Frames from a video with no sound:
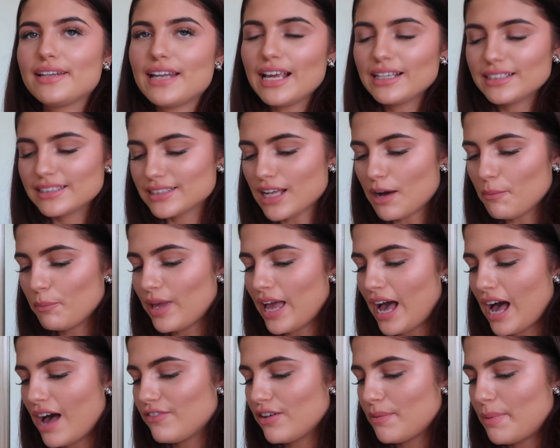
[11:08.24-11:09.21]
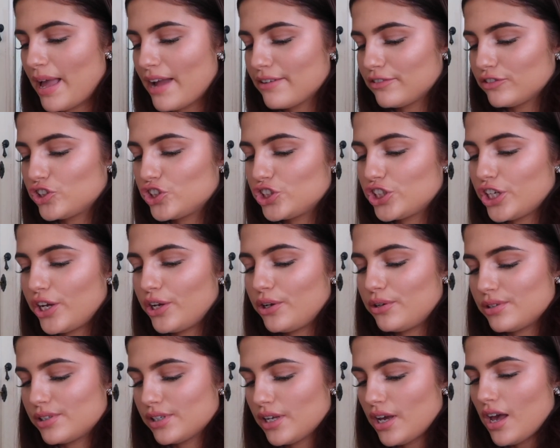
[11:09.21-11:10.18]
Next up, we have a pair of
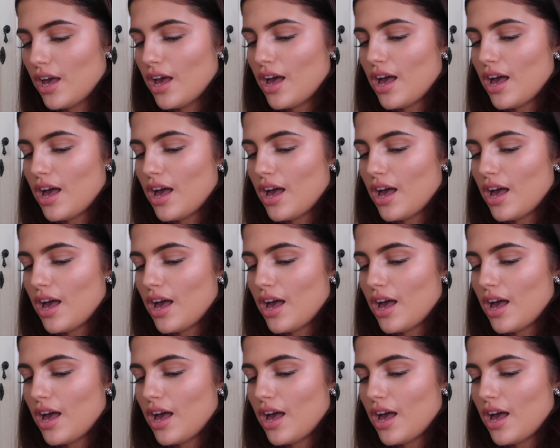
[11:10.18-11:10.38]
shoes.